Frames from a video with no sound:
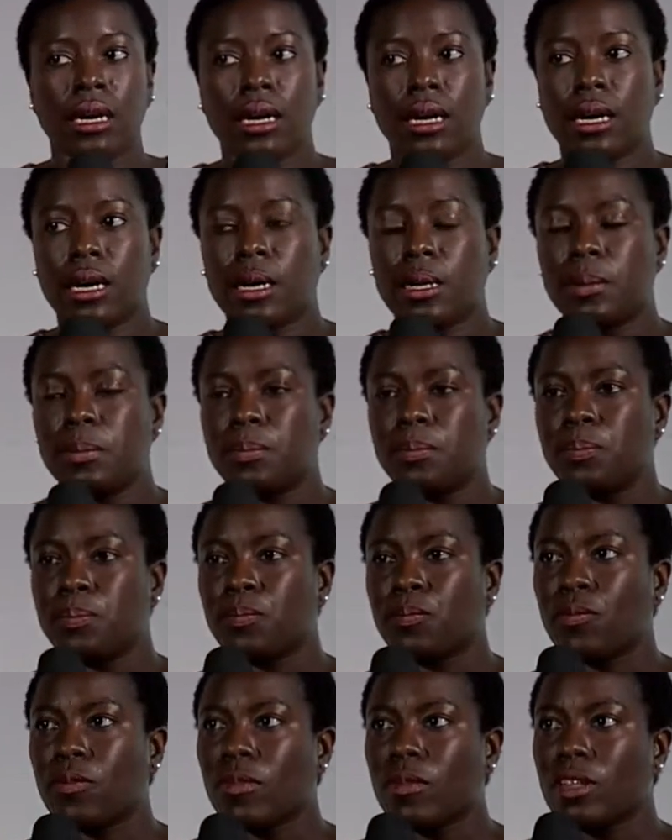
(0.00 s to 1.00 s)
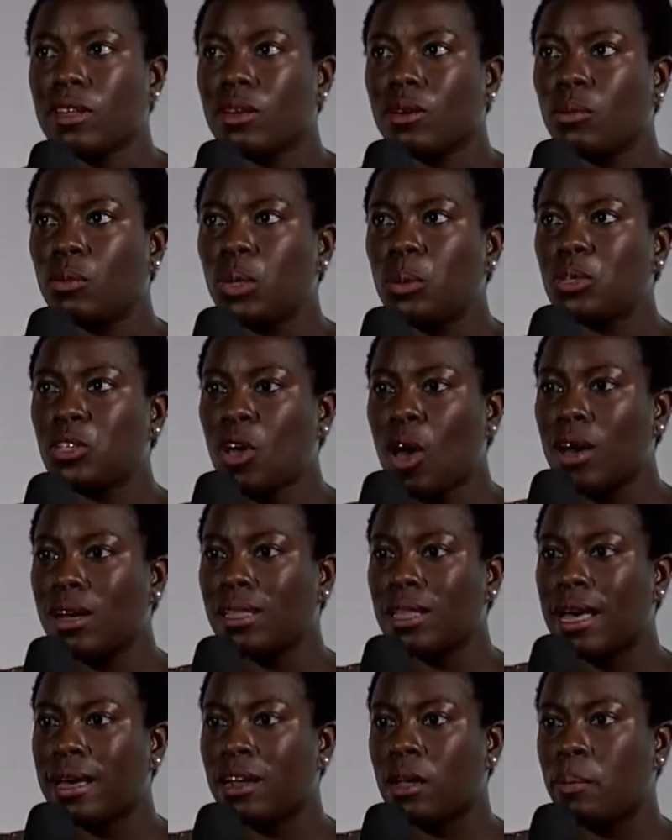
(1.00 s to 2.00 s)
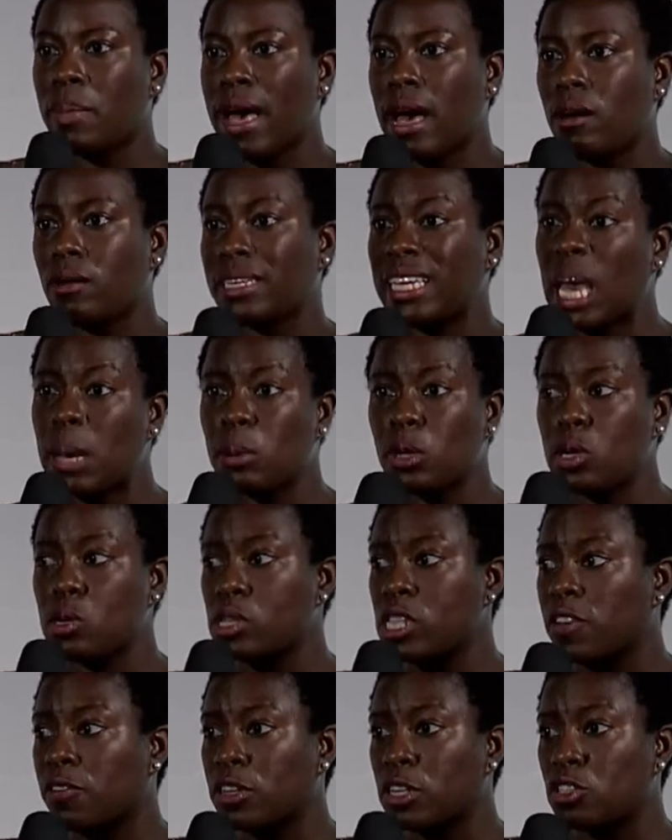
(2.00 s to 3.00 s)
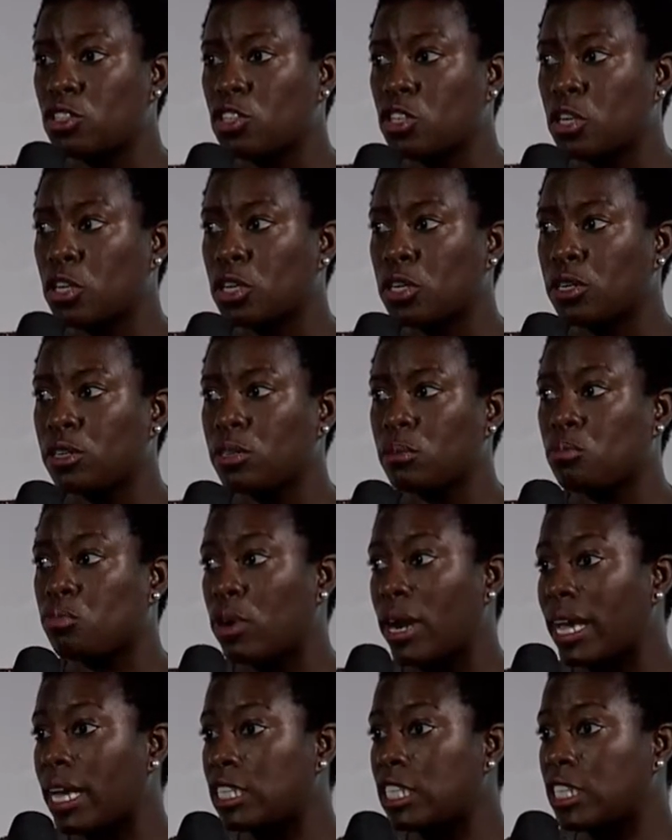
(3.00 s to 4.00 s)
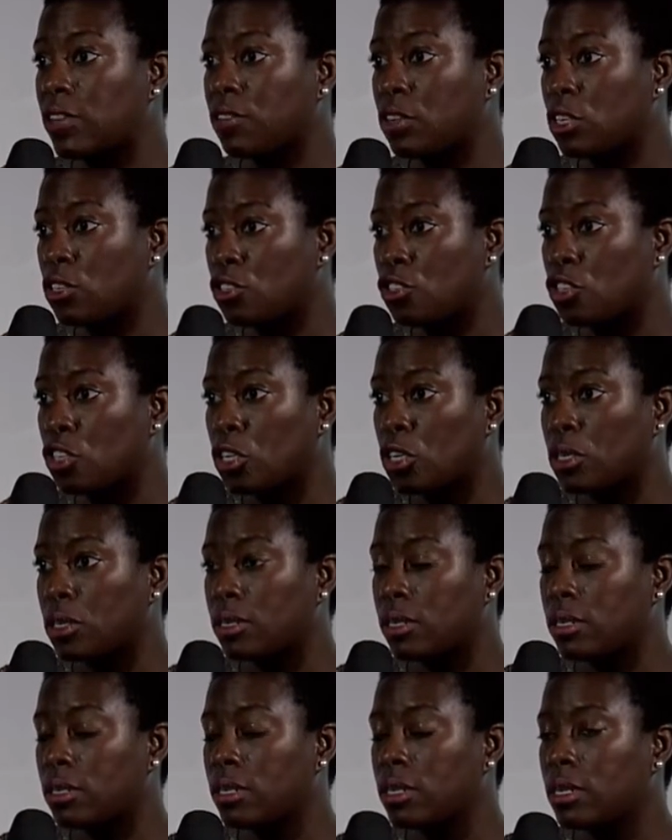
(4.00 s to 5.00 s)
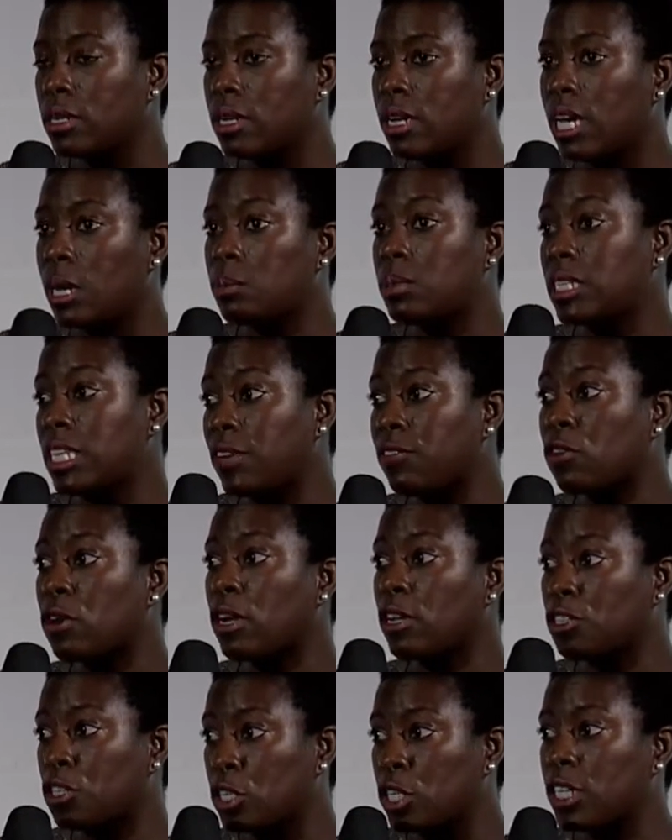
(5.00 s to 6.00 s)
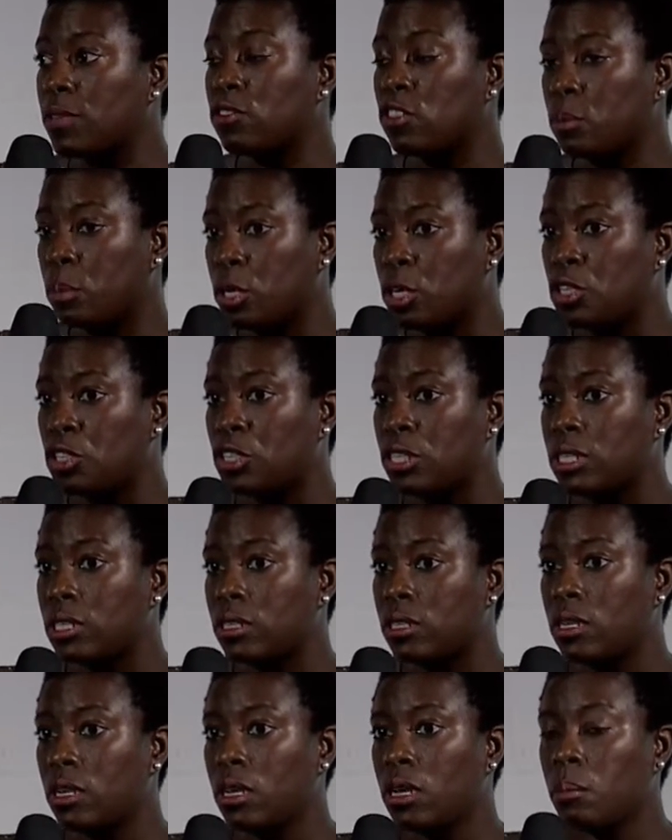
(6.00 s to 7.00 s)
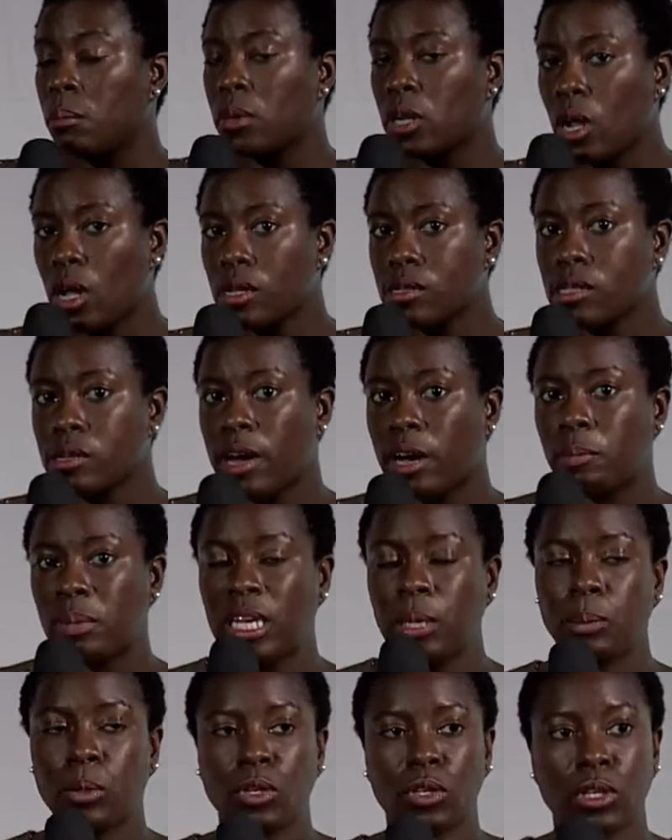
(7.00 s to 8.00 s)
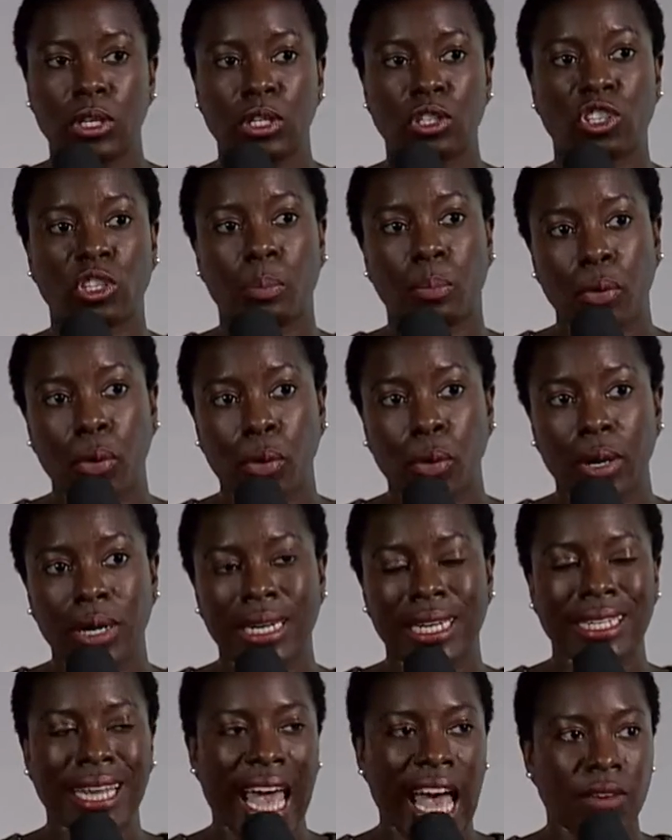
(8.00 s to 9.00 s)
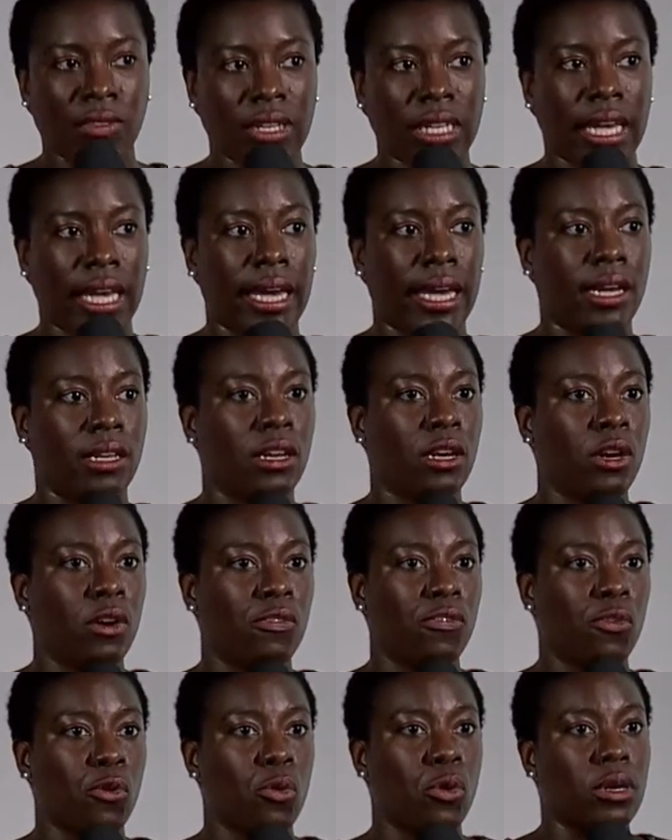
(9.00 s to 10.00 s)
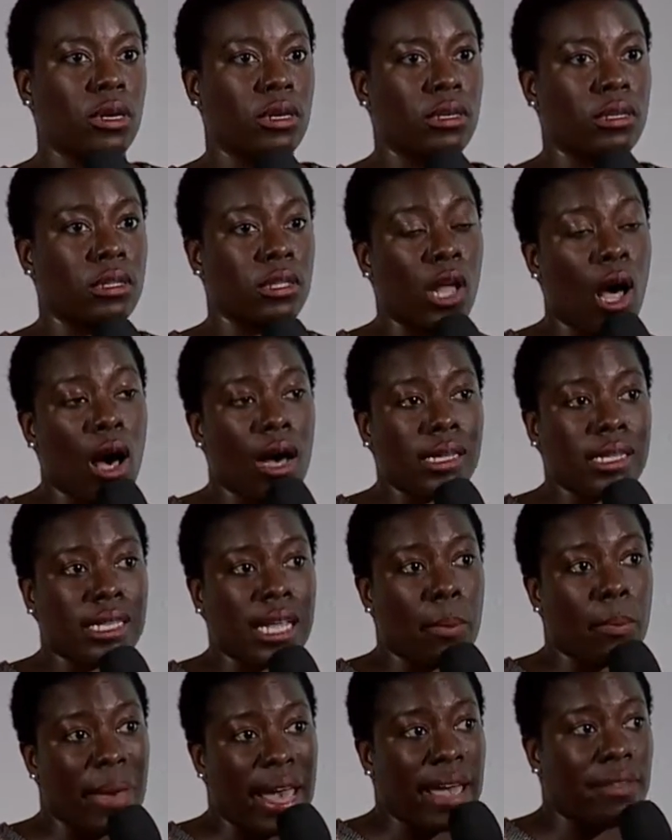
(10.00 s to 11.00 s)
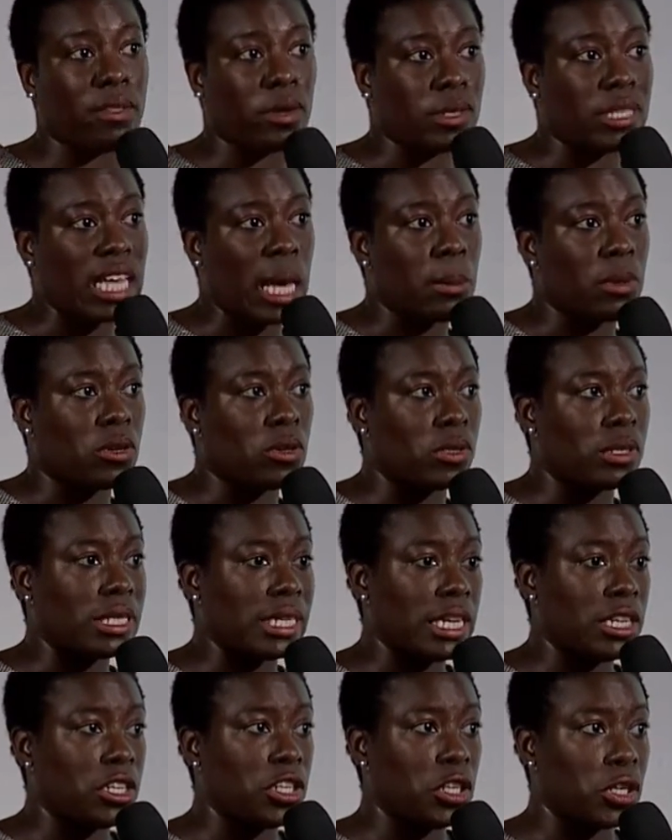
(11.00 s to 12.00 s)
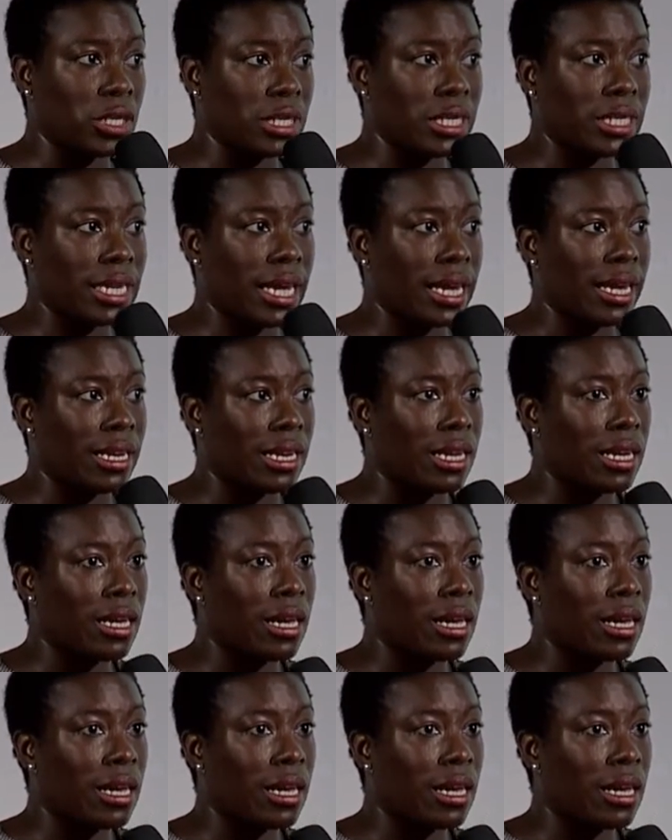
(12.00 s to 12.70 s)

Um, we would talk a lot about chemicals of concern, brands of concern, um, safer alternatives to purchase, but also how people could support and advocate for laws that ban those chemicals in New York State.